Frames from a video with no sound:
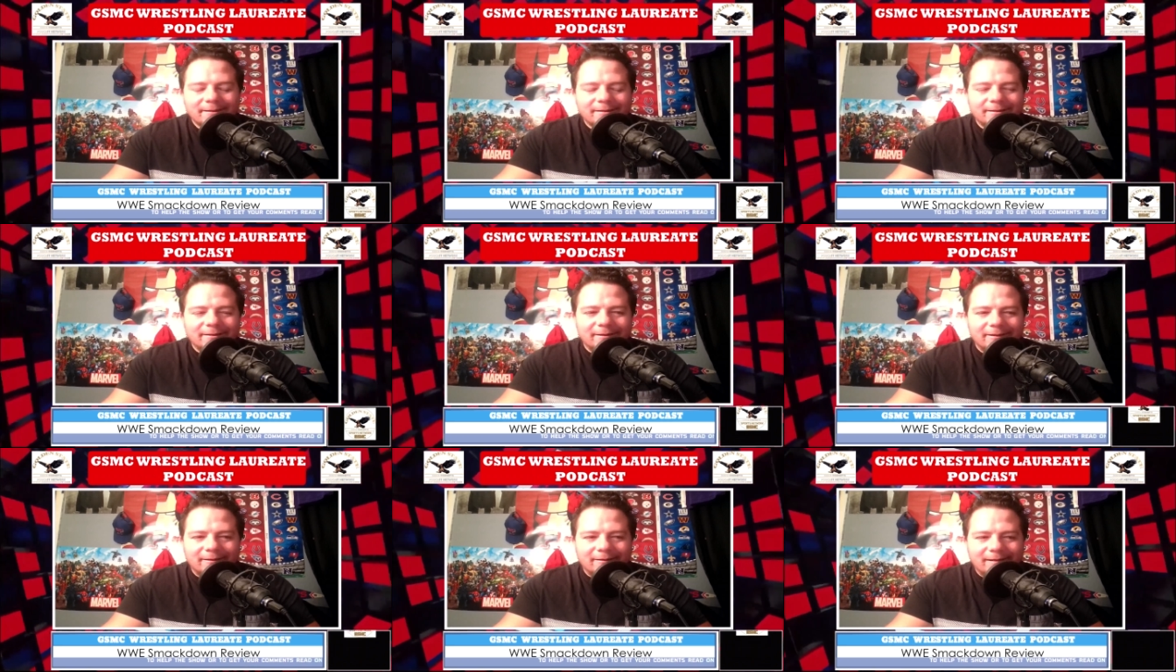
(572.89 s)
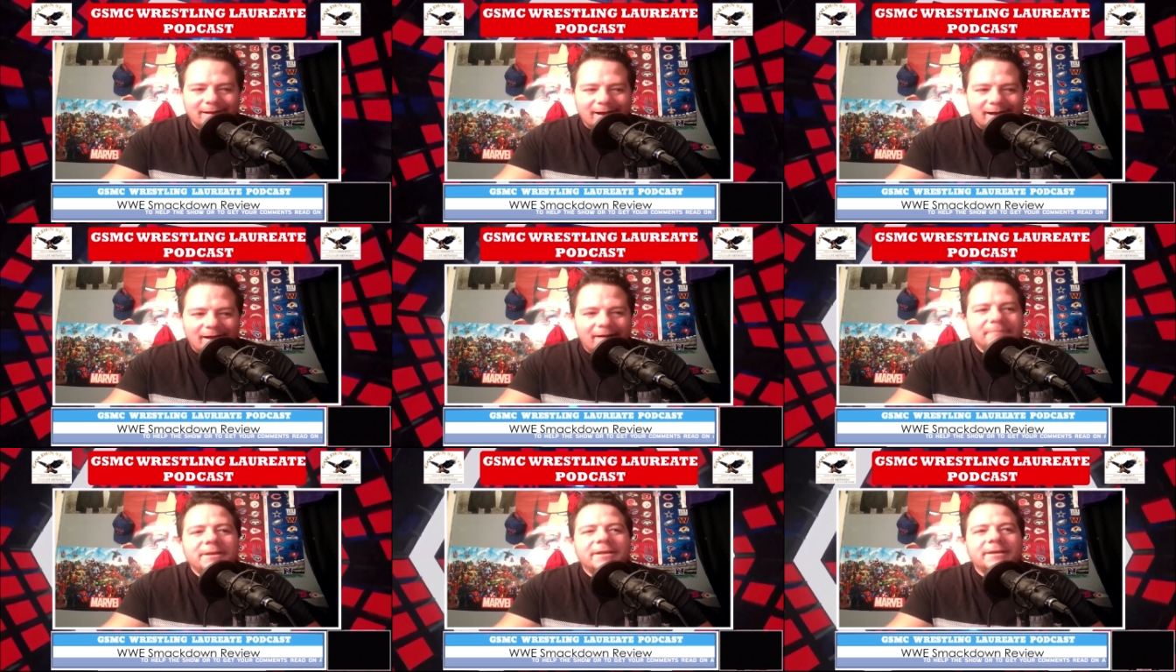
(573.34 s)
you know,
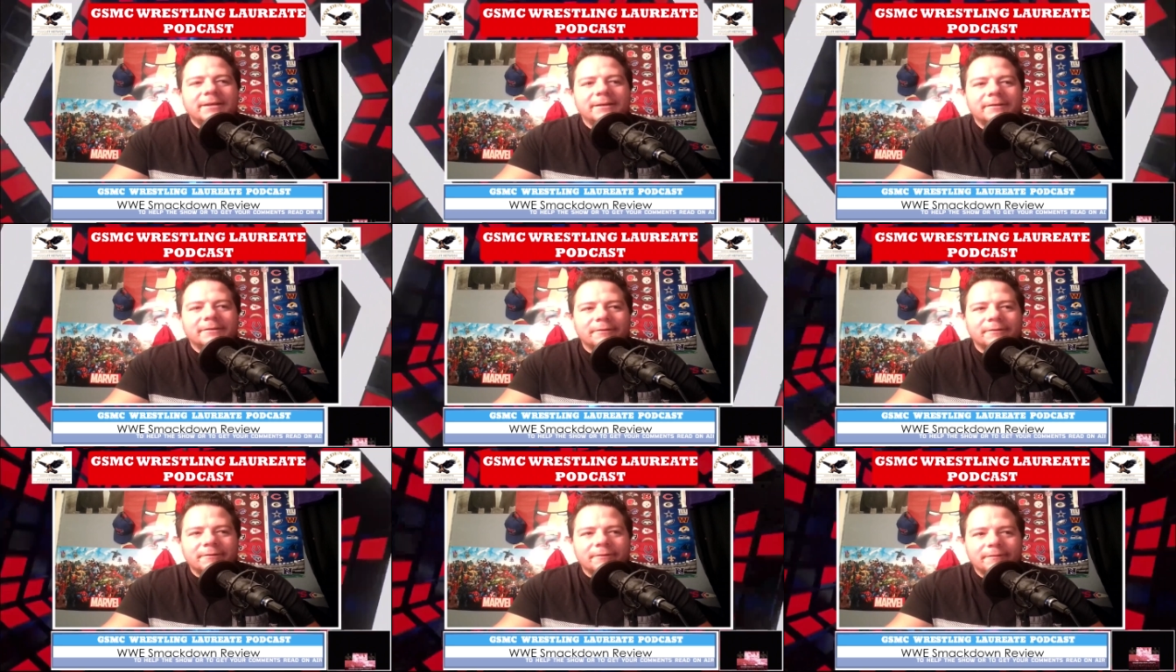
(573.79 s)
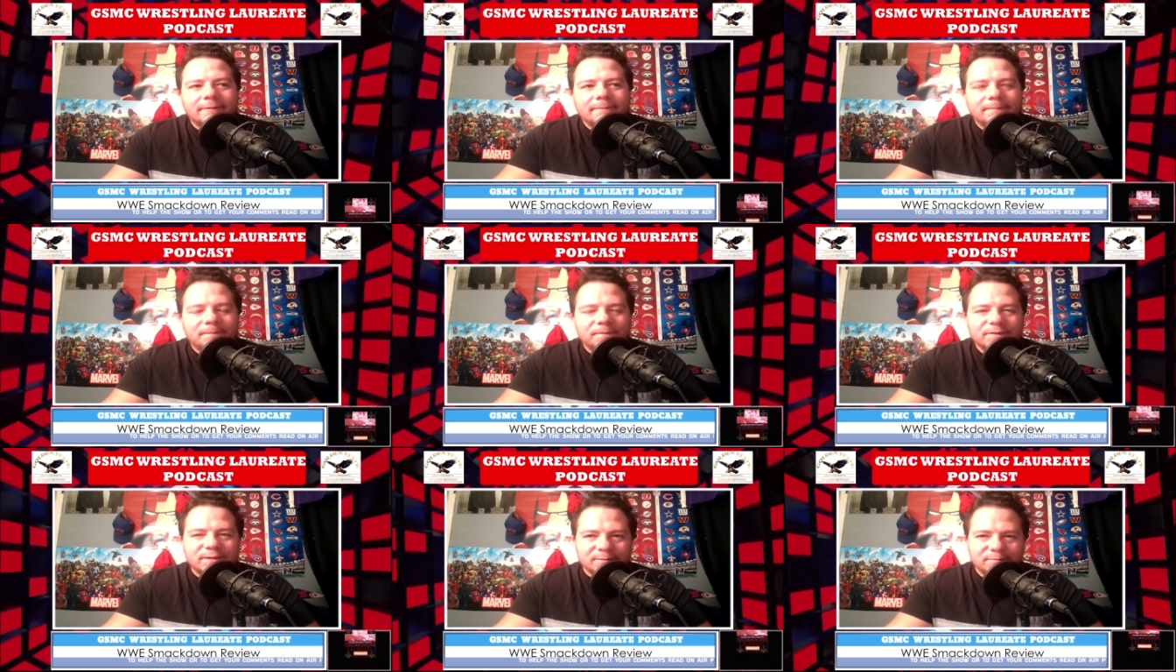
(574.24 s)
I'm here
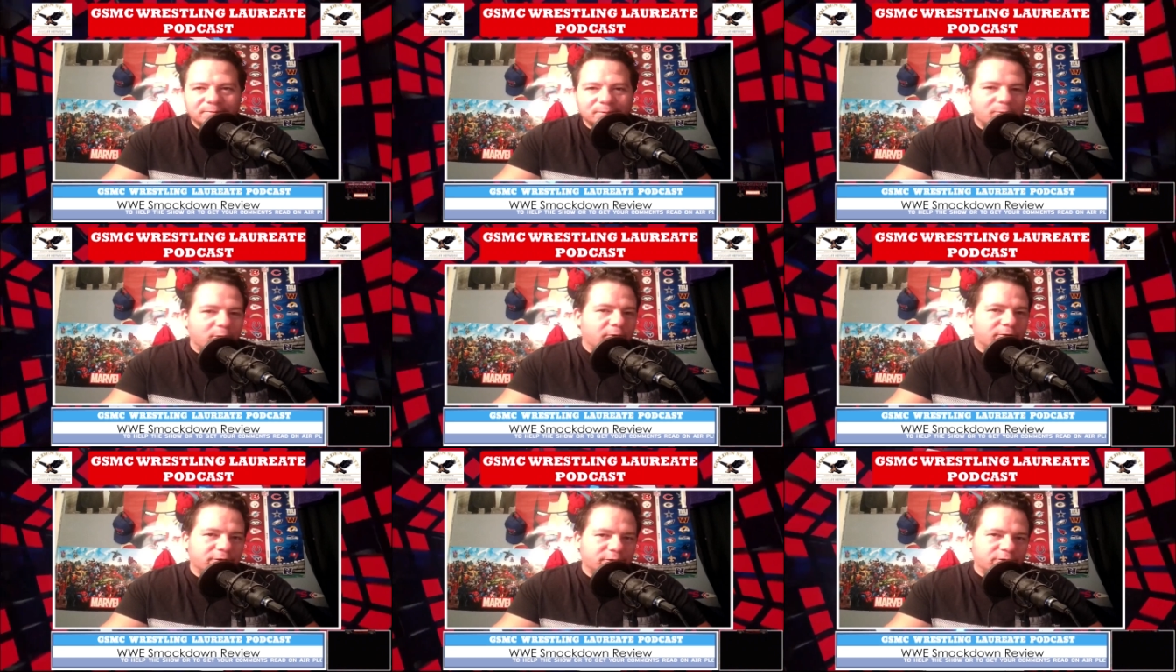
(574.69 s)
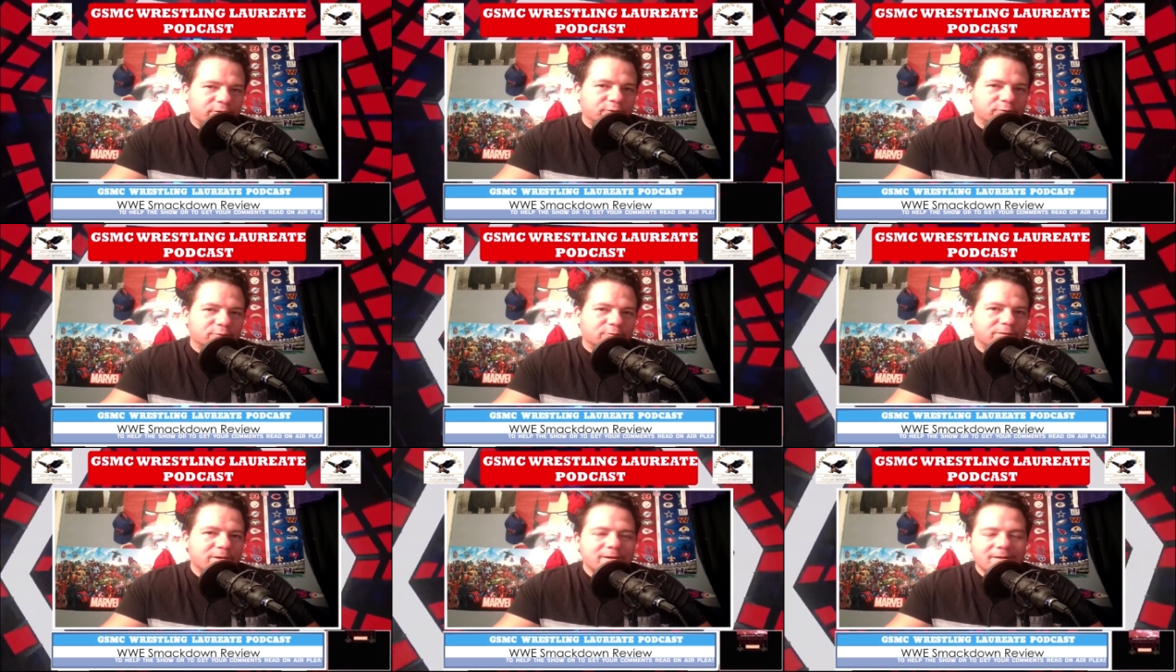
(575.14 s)
to promote
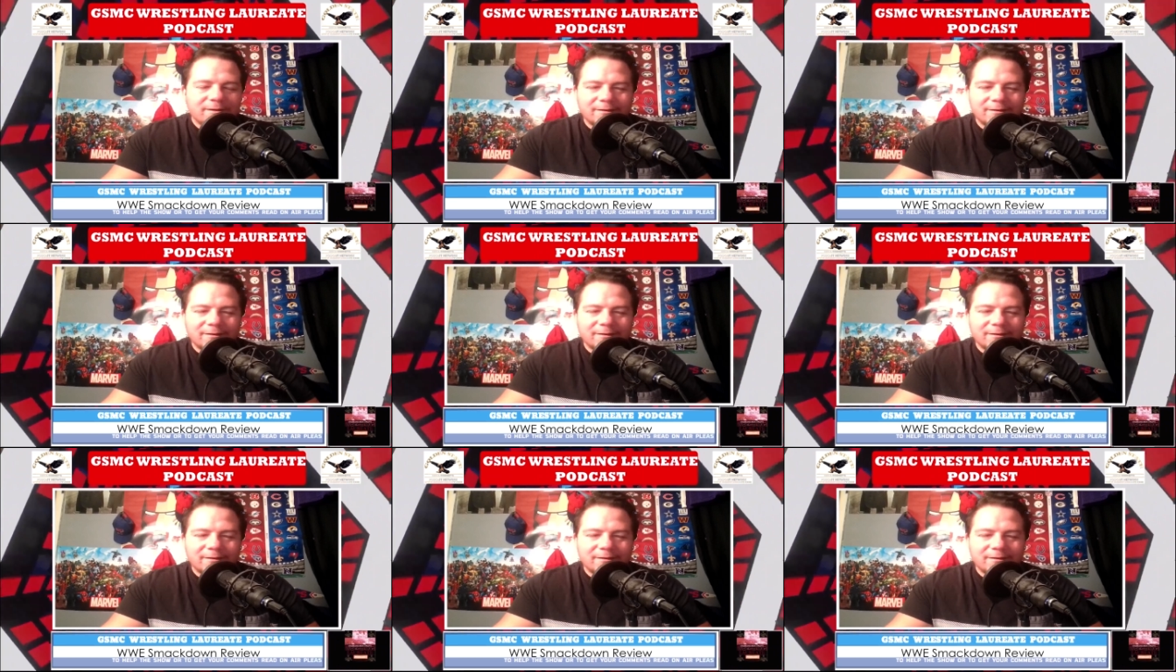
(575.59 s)
you.